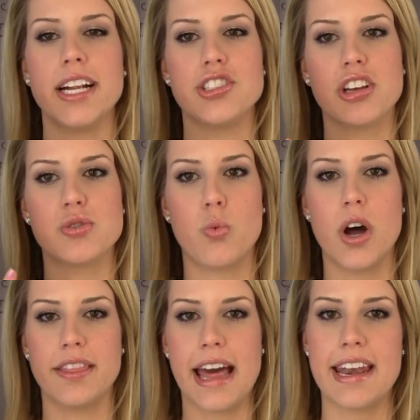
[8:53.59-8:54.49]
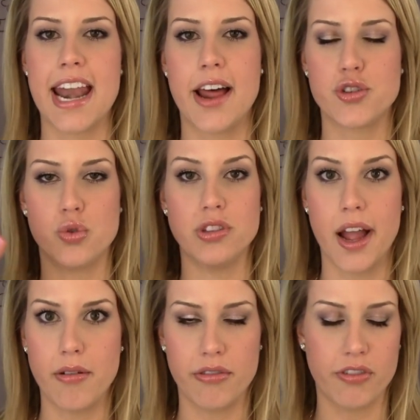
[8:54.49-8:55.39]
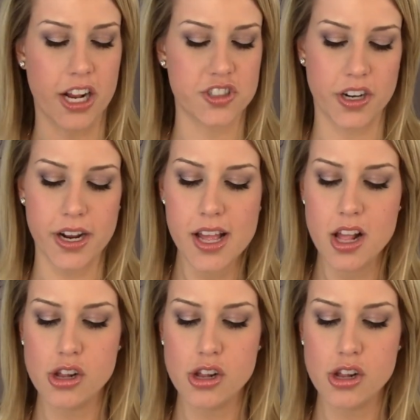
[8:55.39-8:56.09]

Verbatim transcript: I just want that natural light reflection.